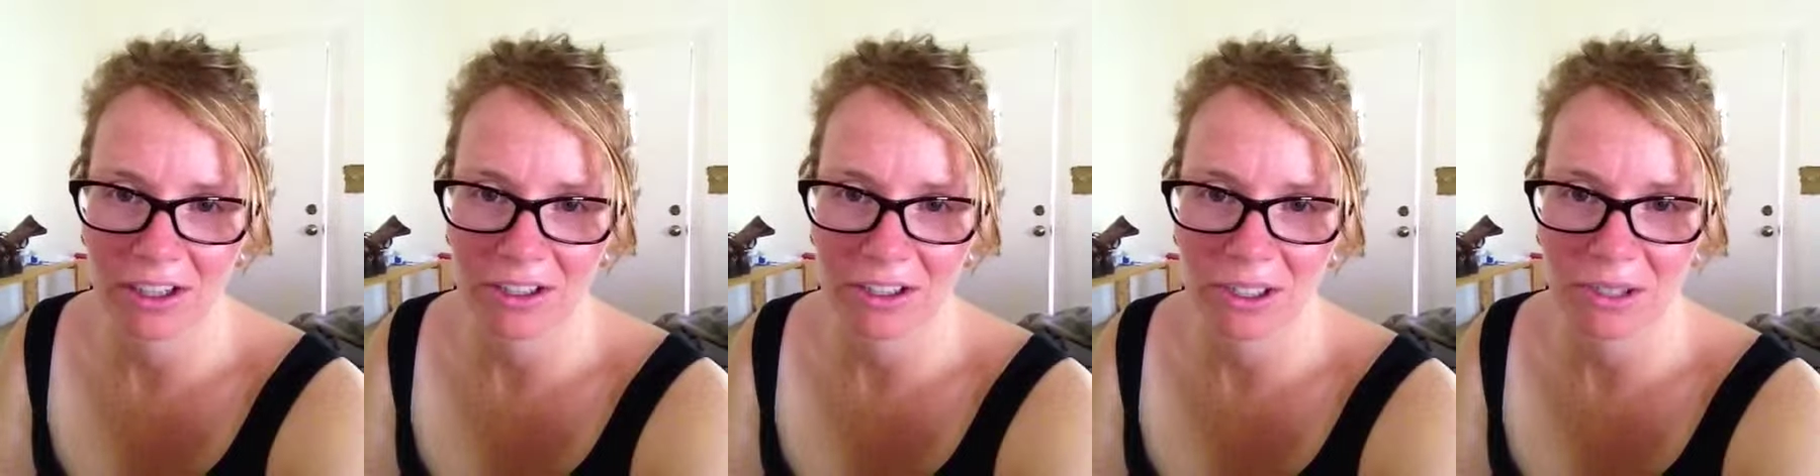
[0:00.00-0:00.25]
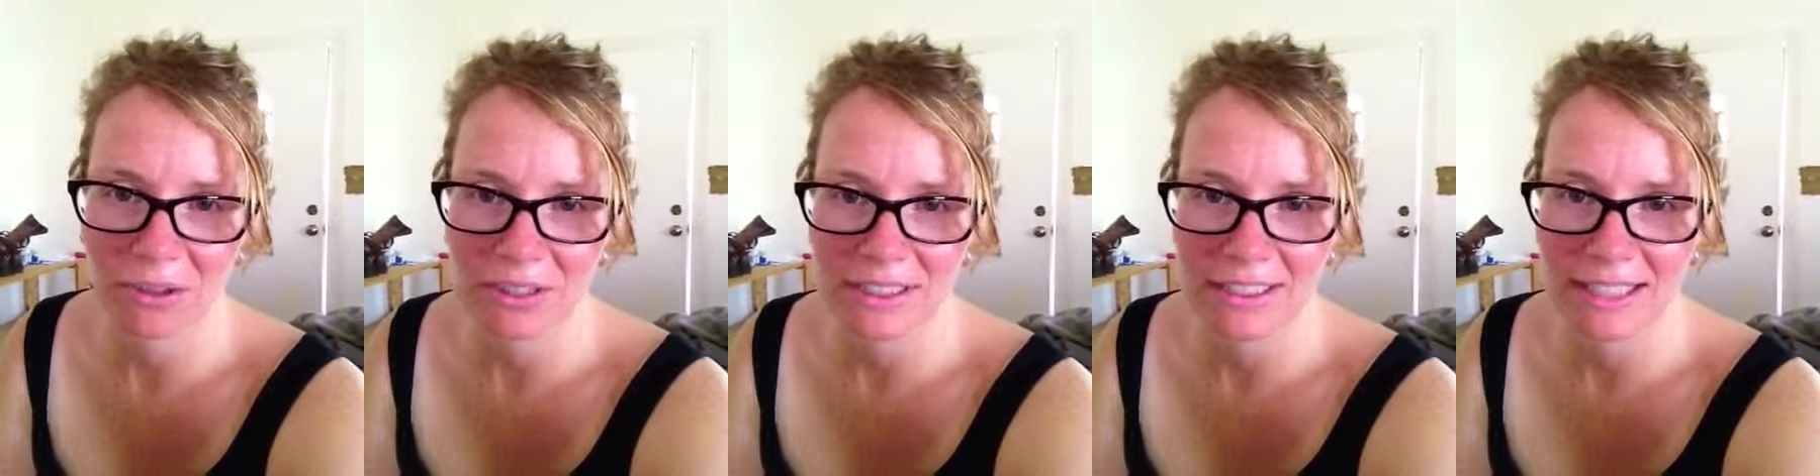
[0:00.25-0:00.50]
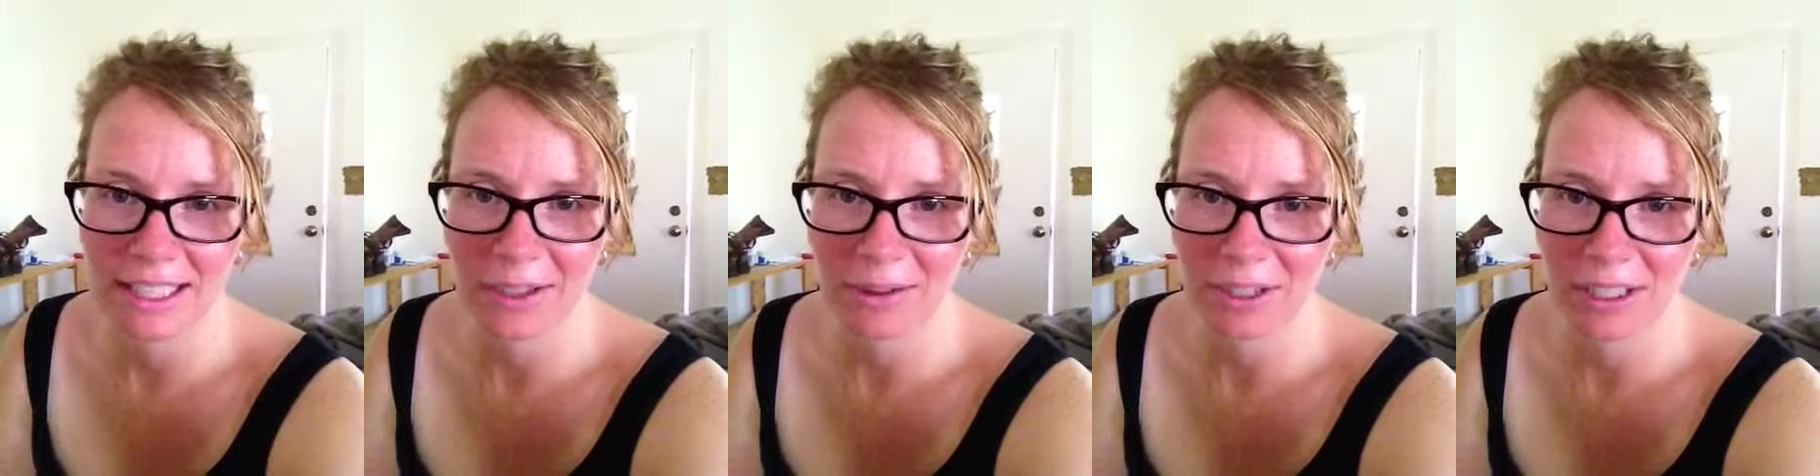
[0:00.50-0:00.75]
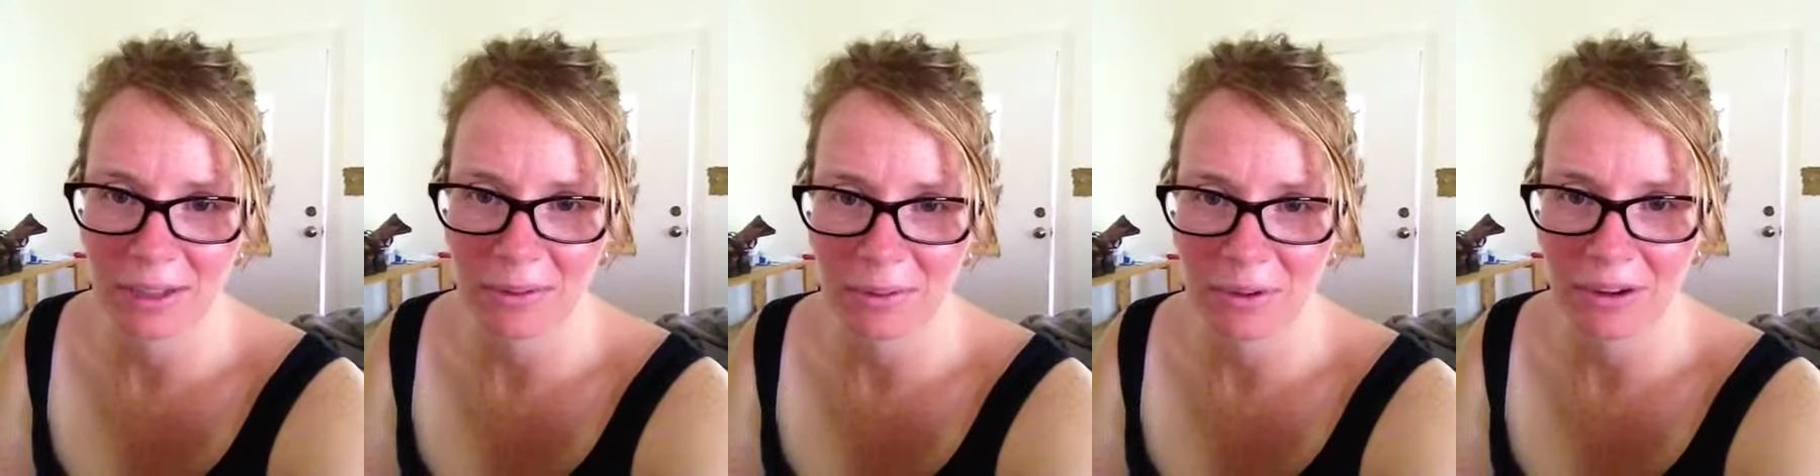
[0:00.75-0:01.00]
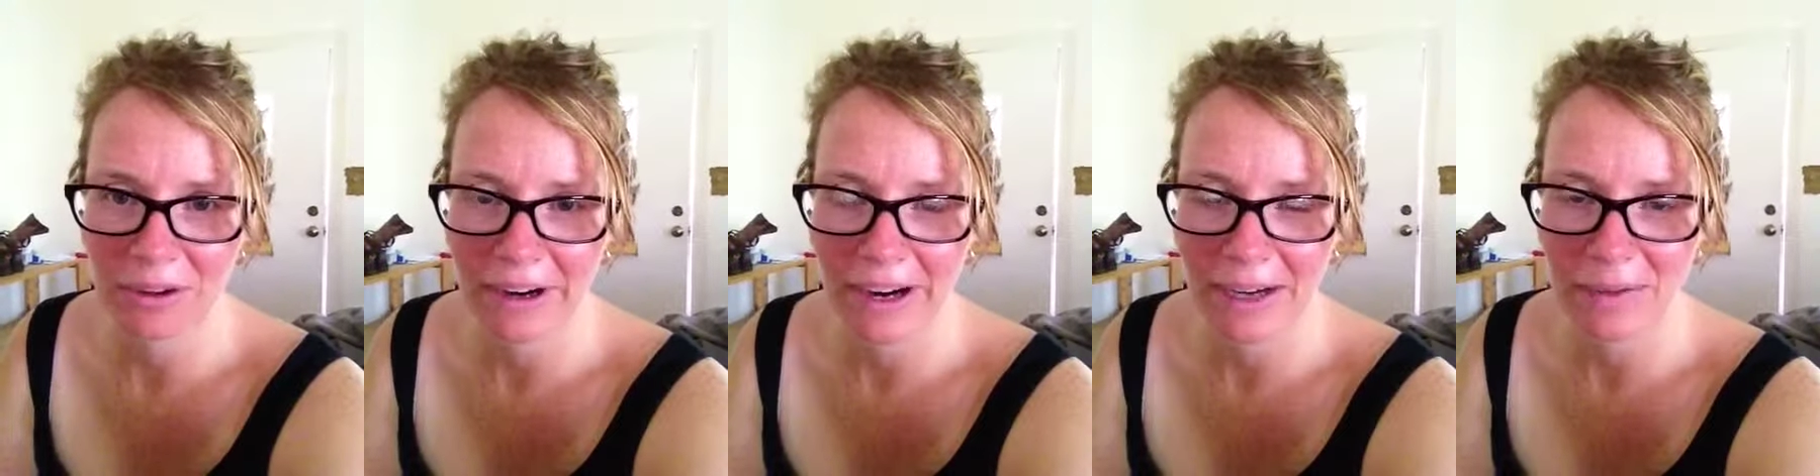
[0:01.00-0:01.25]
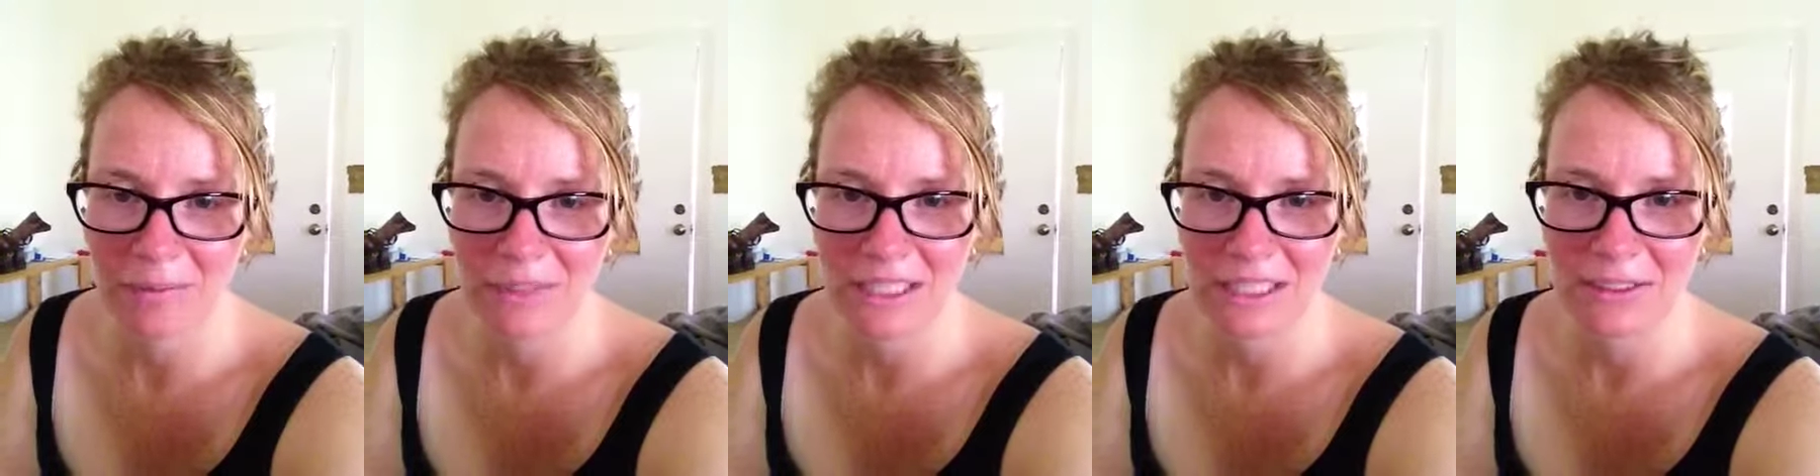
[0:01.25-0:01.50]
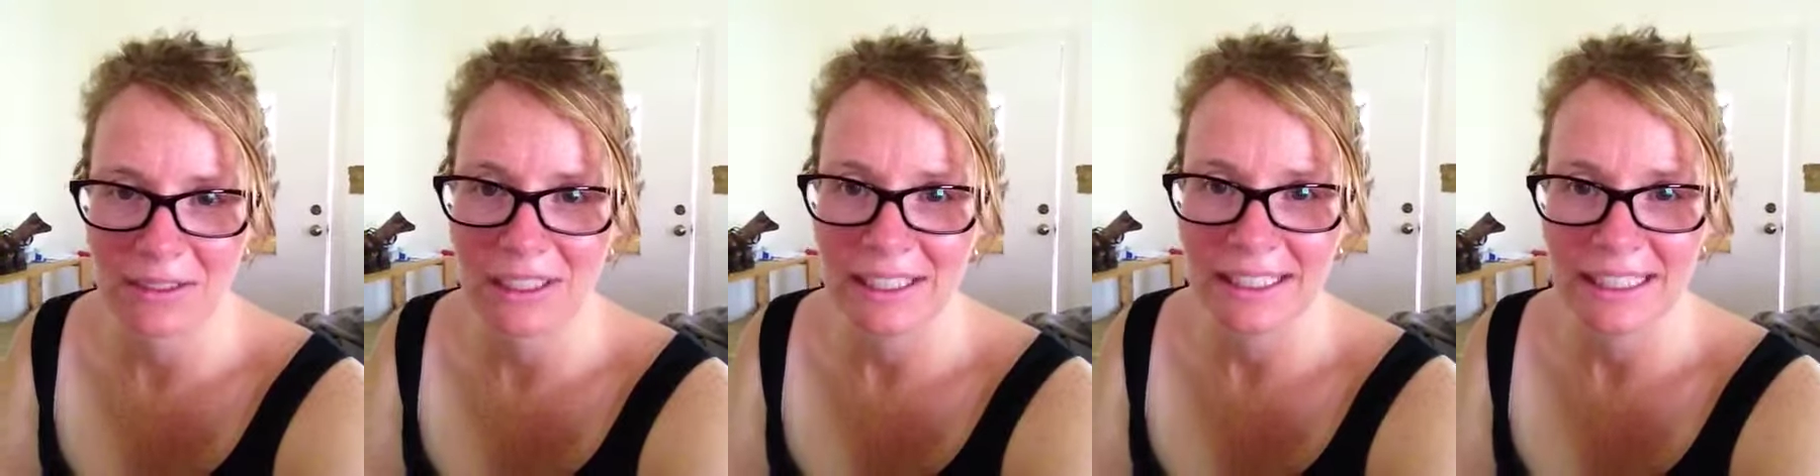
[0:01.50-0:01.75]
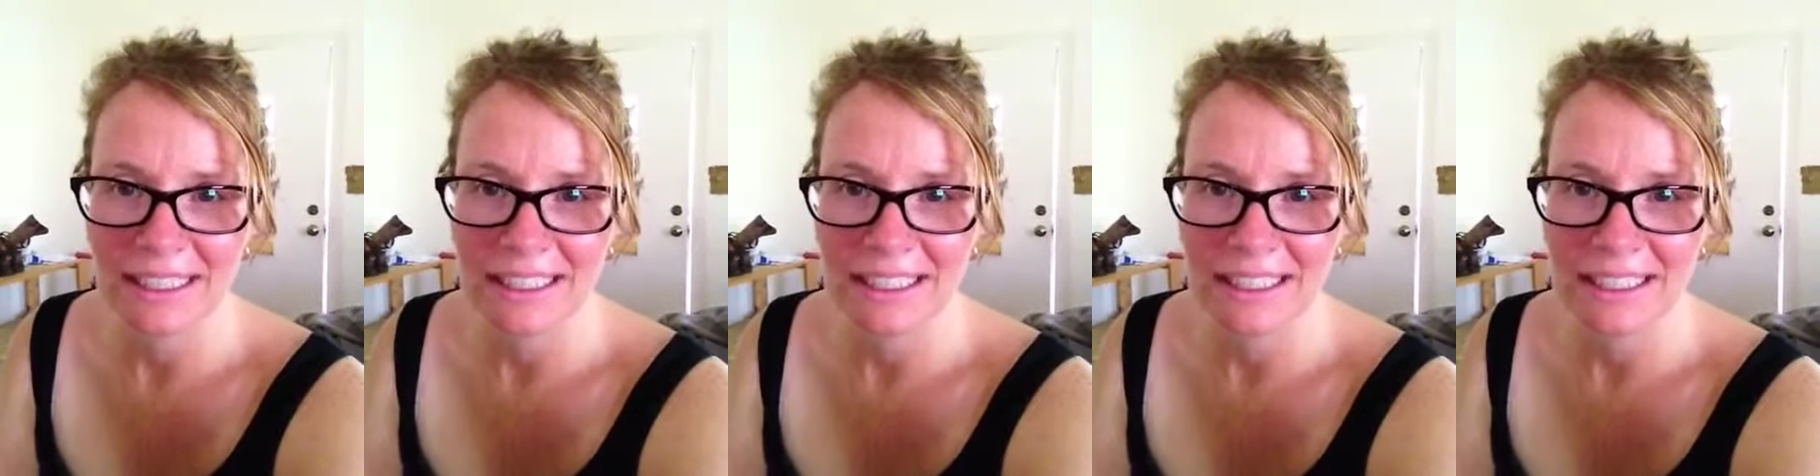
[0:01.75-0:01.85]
our new accelerated program to